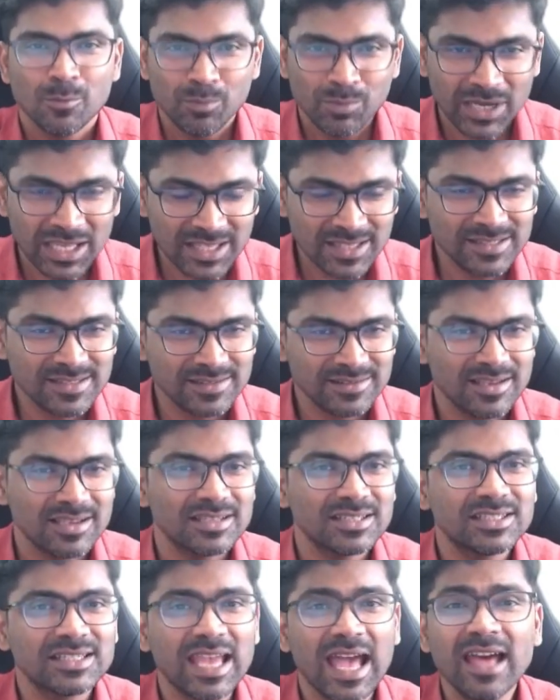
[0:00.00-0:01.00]
Please
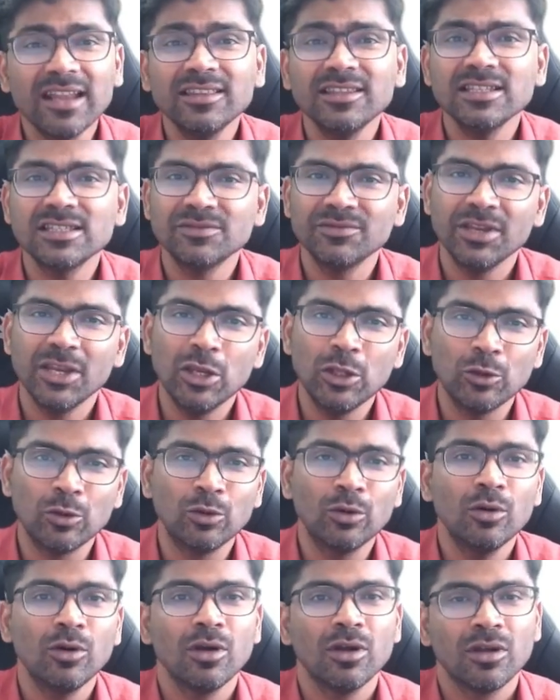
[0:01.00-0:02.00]
share this
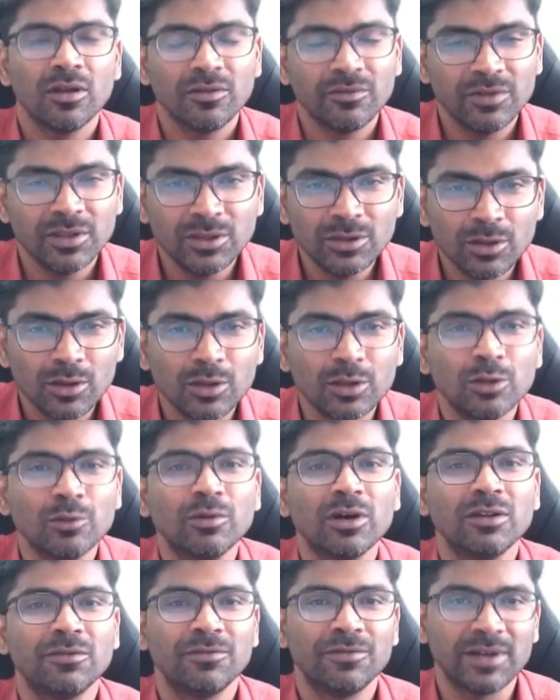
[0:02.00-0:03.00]
video with
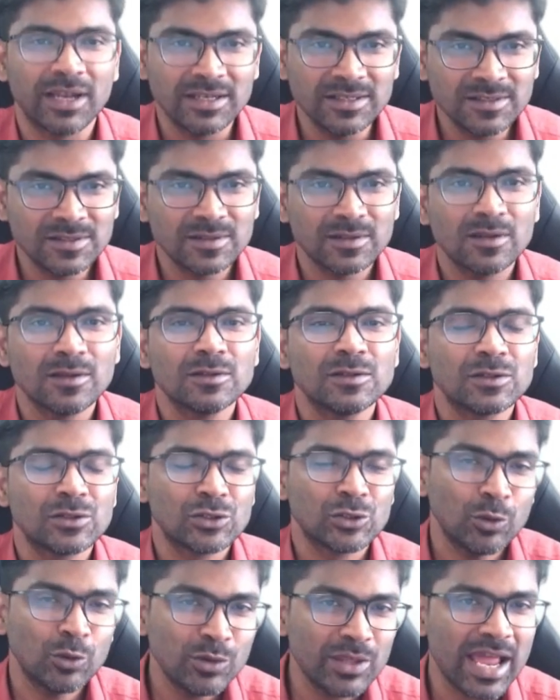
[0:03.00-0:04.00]
your friends
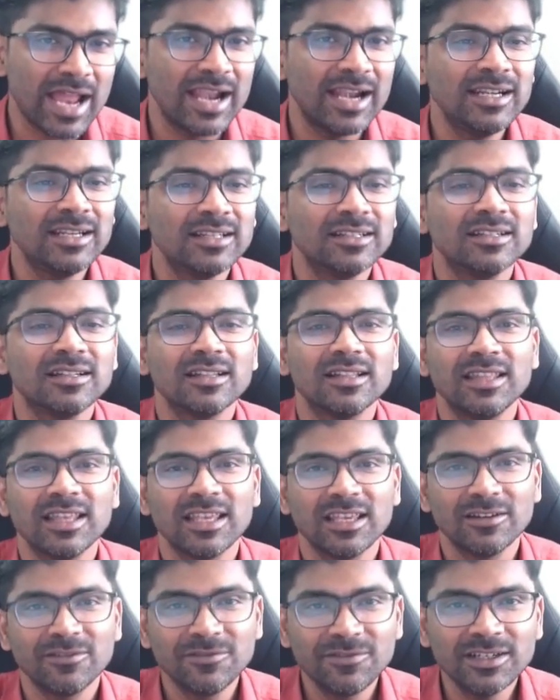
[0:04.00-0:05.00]
so that
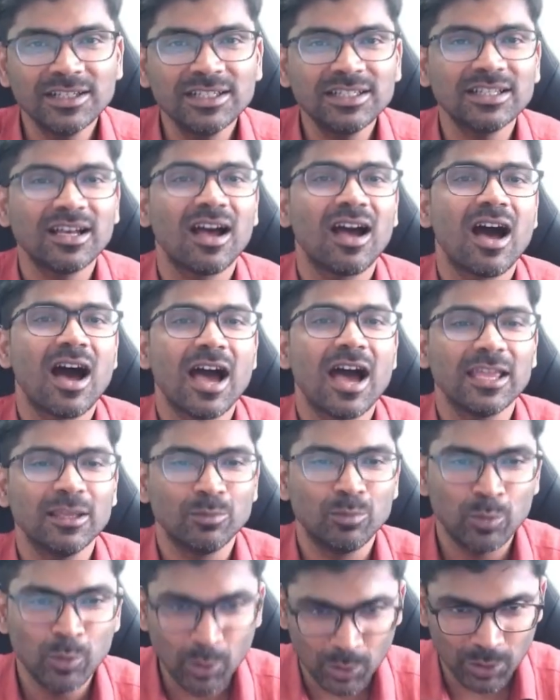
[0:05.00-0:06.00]
the effort I
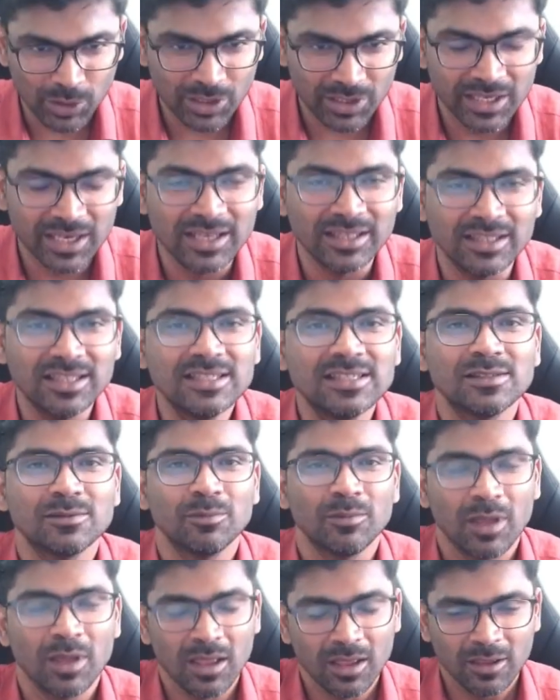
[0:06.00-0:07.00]
put in this
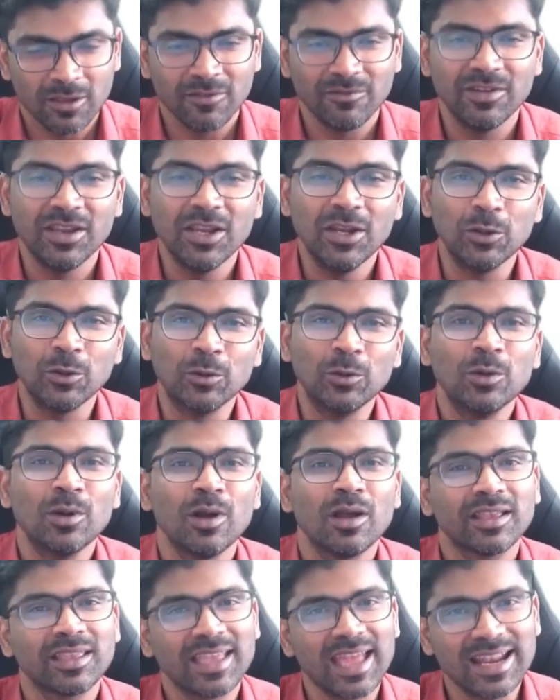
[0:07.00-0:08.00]
video
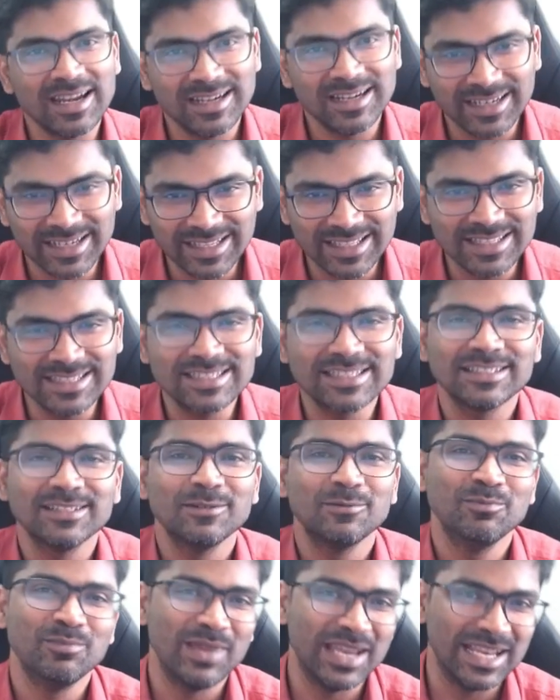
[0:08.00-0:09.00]
can reach
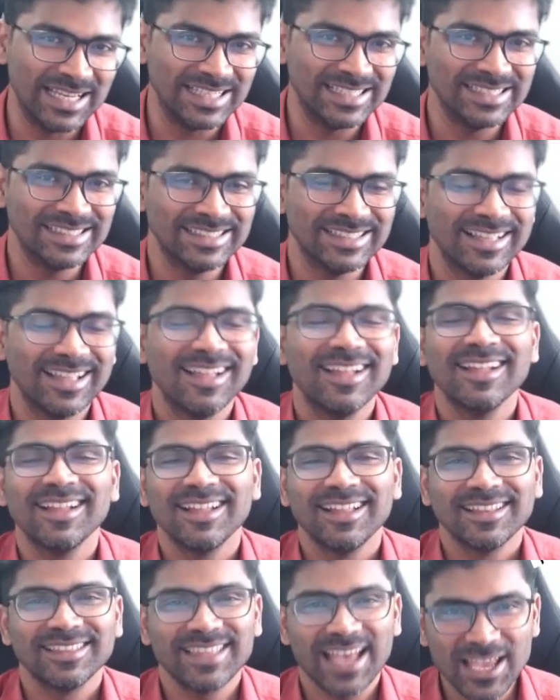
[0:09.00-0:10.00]
many.
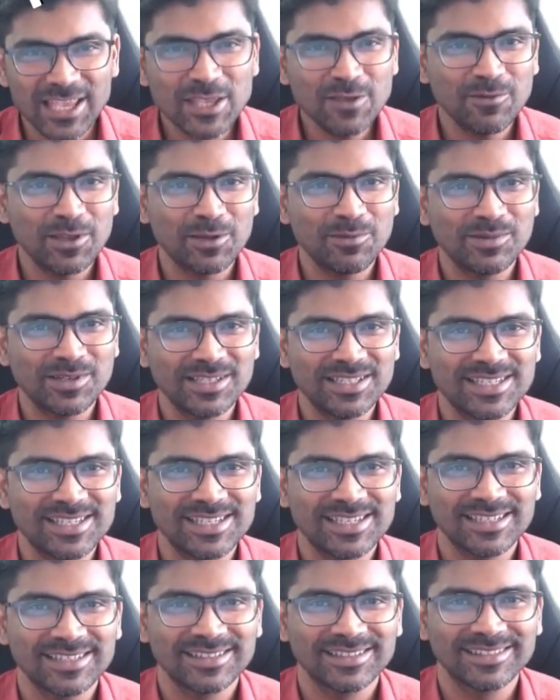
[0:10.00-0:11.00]
Thank you very
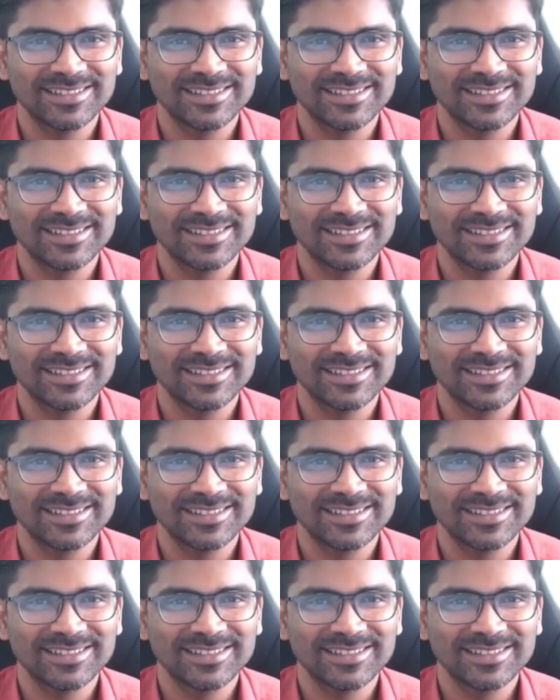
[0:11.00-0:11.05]
much.